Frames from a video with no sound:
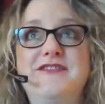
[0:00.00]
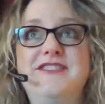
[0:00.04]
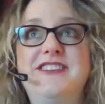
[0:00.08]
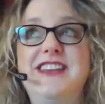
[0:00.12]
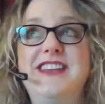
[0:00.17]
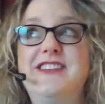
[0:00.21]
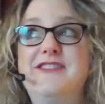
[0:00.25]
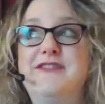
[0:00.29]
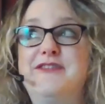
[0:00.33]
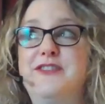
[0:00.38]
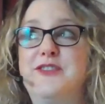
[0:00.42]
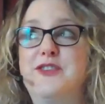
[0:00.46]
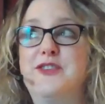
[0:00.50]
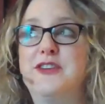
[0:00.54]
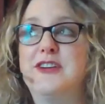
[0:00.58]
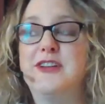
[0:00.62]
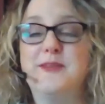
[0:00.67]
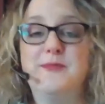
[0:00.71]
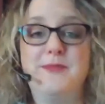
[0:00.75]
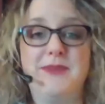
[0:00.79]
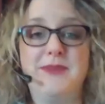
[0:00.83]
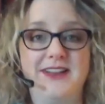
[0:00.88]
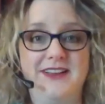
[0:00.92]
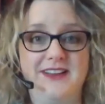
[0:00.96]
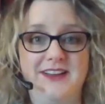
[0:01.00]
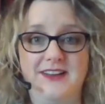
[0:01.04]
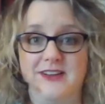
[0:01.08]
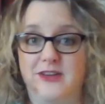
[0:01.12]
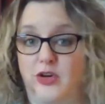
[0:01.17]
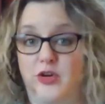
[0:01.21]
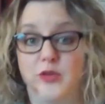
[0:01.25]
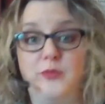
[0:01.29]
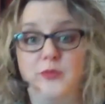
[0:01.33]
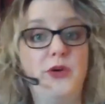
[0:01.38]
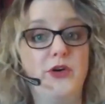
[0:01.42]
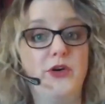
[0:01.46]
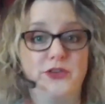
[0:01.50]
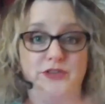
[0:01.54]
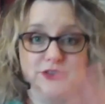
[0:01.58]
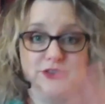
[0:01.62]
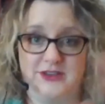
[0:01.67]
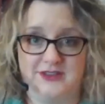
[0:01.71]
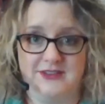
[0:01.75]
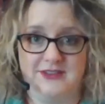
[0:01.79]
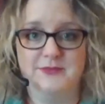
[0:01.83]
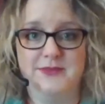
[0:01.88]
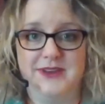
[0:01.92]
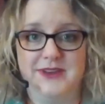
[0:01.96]
in Florida
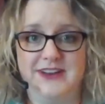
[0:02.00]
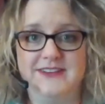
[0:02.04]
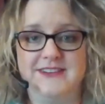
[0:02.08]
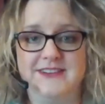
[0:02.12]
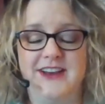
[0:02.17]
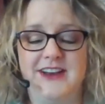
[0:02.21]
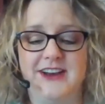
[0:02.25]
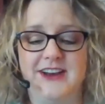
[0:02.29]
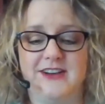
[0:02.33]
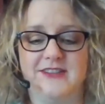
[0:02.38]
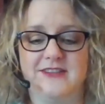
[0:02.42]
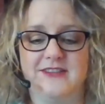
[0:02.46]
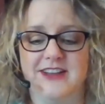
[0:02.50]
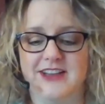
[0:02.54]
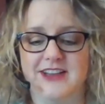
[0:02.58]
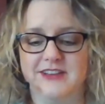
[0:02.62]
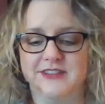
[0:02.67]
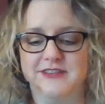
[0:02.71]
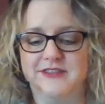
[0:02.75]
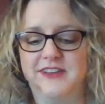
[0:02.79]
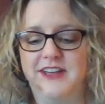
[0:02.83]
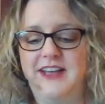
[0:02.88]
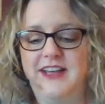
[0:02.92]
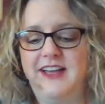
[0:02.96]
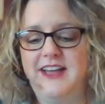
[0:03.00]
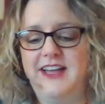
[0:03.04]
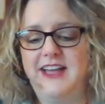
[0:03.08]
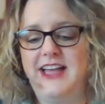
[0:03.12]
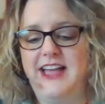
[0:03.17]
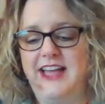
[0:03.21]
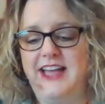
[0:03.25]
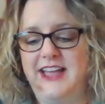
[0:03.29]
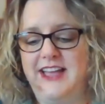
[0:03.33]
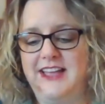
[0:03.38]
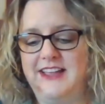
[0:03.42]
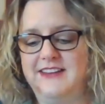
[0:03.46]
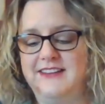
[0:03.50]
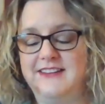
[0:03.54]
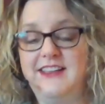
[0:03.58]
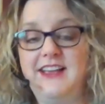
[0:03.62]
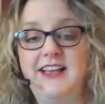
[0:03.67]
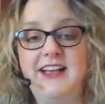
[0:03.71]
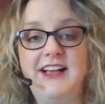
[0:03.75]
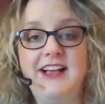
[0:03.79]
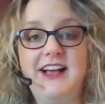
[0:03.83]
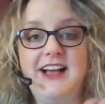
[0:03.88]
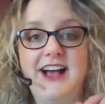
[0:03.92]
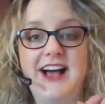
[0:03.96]
almost my entire life, and
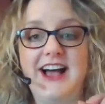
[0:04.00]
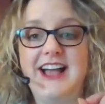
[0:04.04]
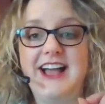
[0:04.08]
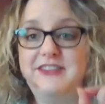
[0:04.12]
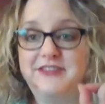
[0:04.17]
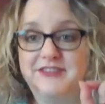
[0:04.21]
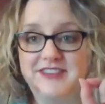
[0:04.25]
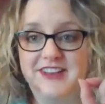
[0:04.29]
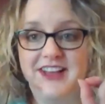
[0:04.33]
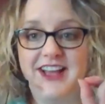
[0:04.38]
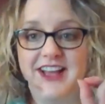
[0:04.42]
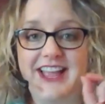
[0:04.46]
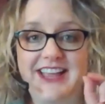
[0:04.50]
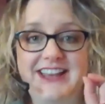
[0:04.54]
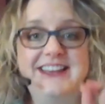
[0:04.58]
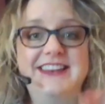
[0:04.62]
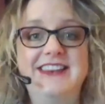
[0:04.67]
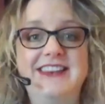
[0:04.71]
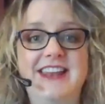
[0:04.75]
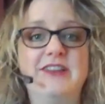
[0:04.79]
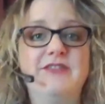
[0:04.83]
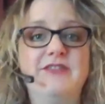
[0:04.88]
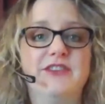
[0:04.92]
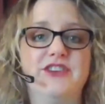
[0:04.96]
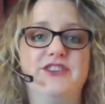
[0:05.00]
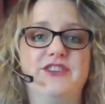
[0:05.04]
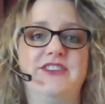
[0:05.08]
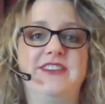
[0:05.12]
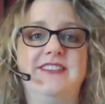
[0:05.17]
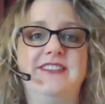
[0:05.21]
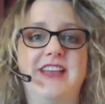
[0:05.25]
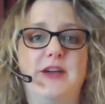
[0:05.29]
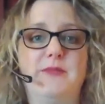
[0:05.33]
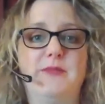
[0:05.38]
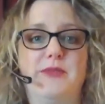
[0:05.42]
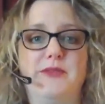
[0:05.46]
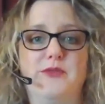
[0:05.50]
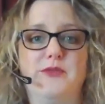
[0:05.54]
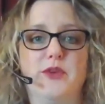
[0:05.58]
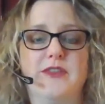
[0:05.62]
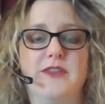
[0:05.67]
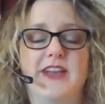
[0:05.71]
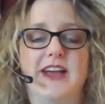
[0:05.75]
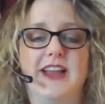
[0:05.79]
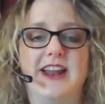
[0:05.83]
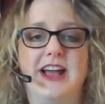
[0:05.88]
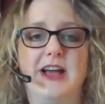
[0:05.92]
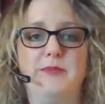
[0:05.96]
I had never seen that before
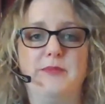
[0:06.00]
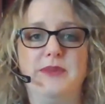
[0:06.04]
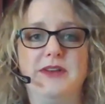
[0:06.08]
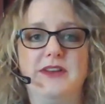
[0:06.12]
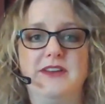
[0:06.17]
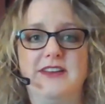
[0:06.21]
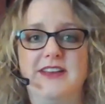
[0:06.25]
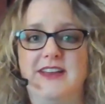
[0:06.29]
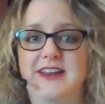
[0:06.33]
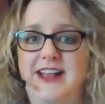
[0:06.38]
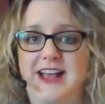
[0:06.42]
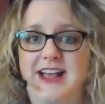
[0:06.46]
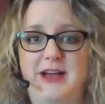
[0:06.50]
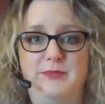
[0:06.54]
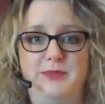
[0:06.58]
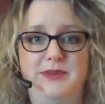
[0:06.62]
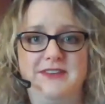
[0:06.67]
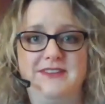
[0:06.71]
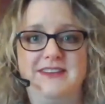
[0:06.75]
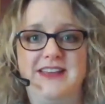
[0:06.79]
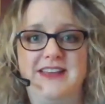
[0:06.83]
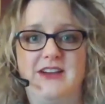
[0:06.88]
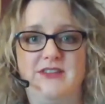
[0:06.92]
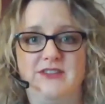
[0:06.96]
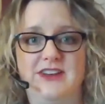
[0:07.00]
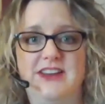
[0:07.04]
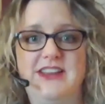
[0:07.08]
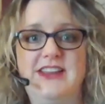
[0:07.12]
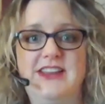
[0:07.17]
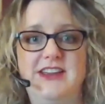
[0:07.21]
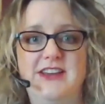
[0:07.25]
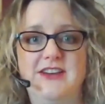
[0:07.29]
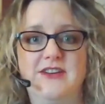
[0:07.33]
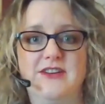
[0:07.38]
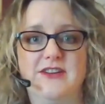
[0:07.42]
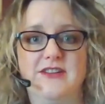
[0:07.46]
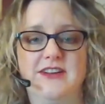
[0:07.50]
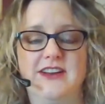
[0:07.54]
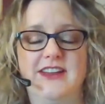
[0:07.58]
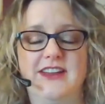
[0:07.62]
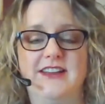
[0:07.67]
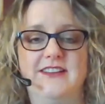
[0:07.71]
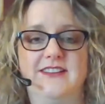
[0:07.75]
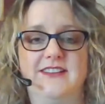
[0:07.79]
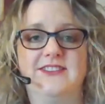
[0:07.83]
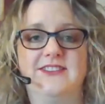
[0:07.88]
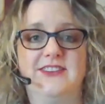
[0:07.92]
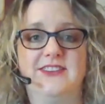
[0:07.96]
that happened. It happened down here
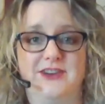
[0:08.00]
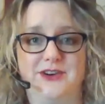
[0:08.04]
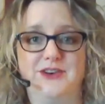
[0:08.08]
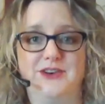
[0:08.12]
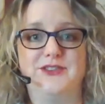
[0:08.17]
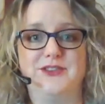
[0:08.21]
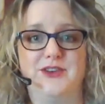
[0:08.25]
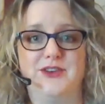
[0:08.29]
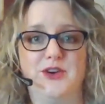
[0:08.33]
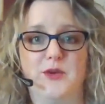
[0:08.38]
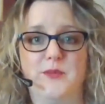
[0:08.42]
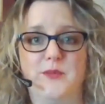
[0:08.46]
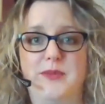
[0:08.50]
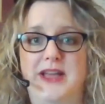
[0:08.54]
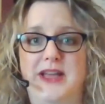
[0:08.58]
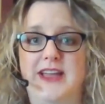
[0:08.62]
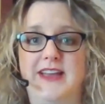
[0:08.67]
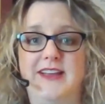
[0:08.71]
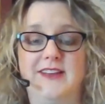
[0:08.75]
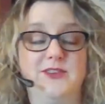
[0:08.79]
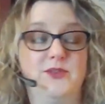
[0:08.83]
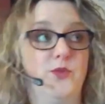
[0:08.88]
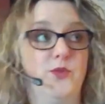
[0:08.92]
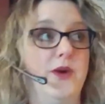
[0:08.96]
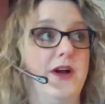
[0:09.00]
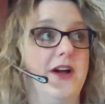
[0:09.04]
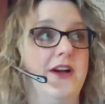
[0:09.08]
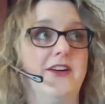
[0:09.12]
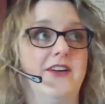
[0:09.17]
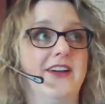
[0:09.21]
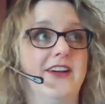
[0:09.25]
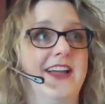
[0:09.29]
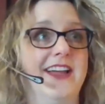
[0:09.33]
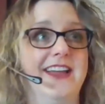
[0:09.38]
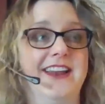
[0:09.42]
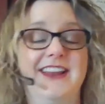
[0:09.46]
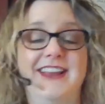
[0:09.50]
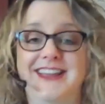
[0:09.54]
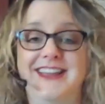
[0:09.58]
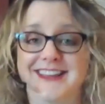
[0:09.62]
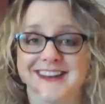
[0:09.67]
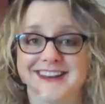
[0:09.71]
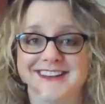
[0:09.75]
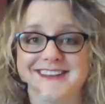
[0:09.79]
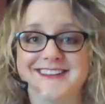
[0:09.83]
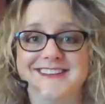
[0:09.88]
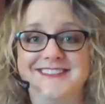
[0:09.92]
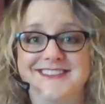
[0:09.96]
in Sarasota Bay as well, and
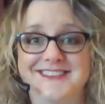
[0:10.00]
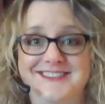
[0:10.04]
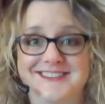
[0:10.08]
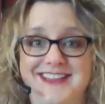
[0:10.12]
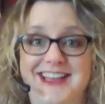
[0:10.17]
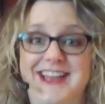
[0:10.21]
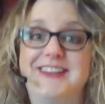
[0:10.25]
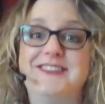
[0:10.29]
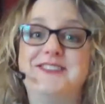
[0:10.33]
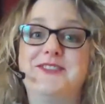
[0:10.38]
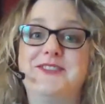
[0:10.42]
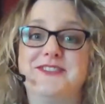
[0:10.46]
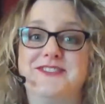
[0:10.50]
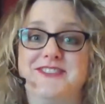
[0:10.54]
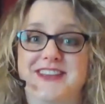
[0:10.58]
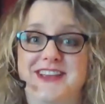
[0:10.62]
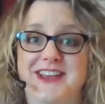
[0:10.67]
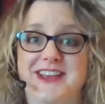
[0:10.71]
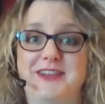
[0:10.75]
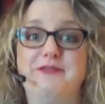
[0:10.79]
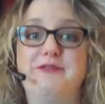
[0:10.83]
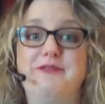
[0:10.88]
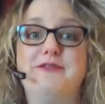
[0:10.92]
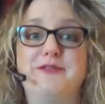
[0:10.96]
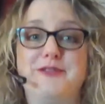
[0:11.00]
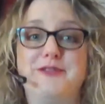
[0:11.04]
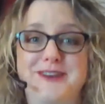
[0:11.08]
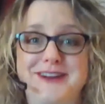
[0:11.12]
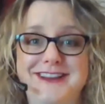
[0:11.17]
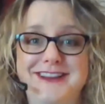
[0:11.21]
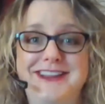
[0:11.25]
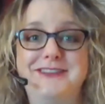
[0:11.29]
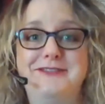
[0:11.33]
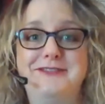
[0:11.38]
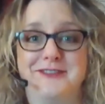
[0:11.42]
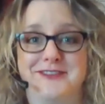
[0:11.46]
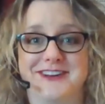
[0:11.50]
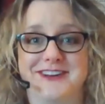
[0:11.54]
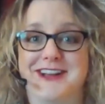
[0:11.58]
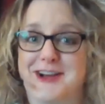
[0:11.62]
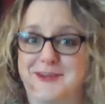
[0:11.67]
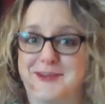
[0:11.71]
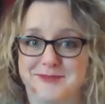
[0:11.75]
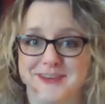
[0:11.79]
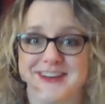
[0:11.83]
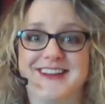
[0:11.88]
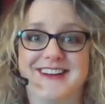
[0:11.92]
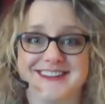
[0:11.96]
that was a freaky
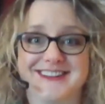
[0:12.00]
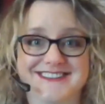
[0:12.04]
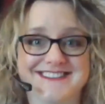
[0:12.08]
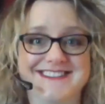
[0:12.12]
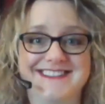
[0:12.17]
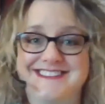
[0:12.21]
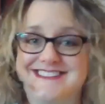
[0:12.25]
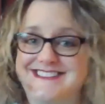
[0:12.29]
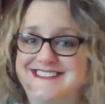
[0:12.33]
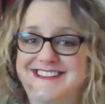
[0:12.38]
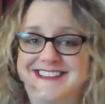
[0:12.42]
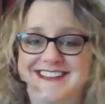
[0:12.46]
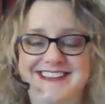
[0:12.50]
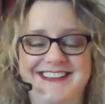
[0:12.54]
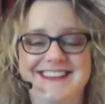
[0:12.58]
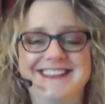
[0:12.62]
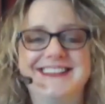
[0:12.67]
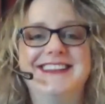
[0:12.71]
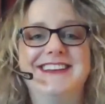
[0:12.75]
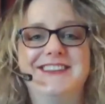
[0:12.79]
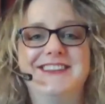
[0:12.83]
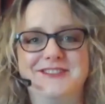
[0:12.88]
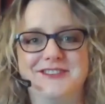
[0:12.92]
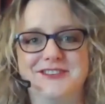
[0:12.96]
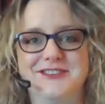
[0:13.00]
phenomenon to see for